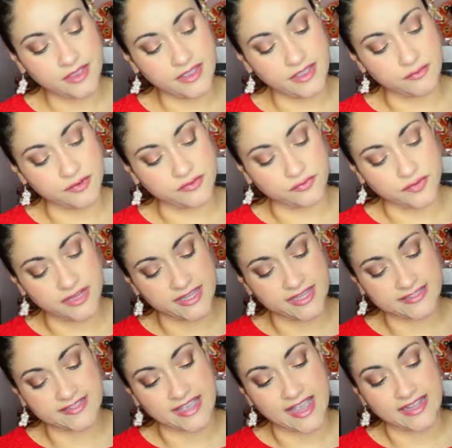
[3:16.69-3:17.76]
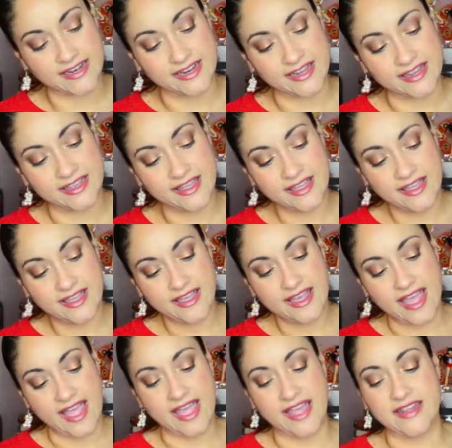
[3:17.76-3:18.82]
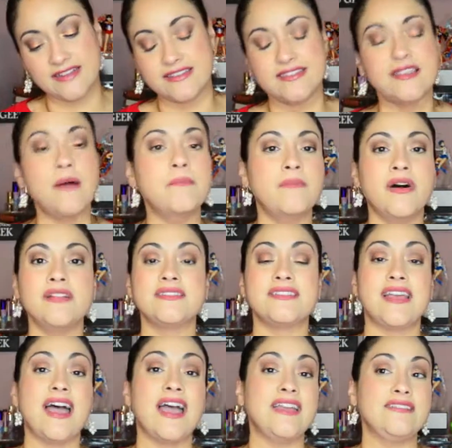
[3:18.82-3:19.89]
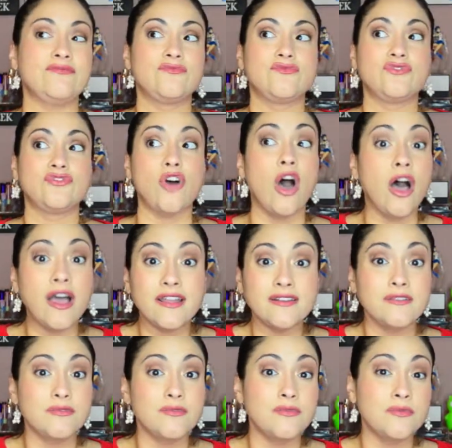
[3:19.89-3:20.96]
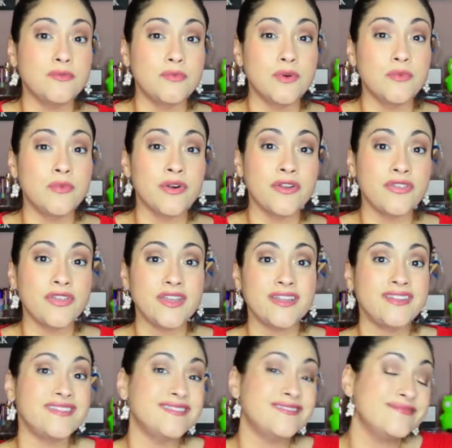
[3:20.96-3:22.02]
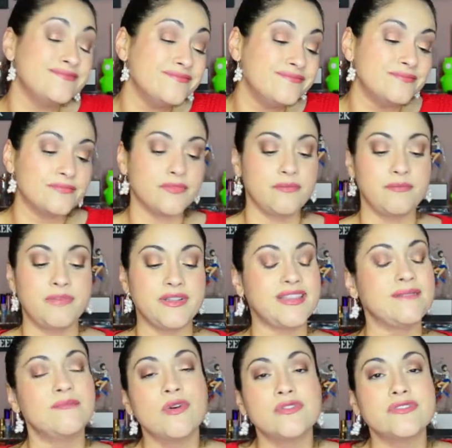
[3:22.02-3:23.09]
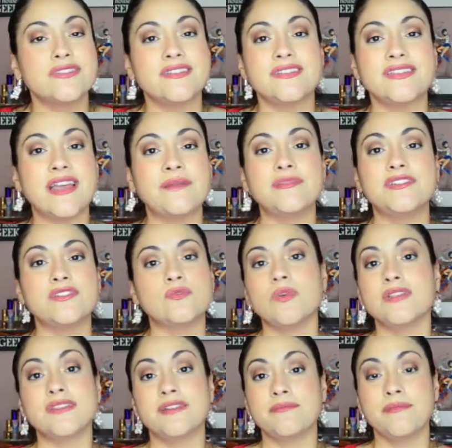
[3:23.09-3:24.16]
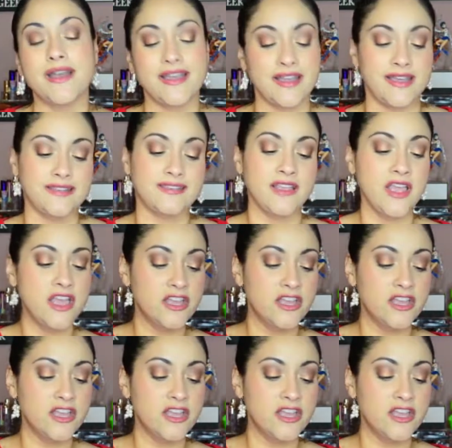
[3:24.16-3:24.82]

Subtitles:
It was really exciting, and some months I thought were worth it, but then most of the time it just wasn't in my eyes.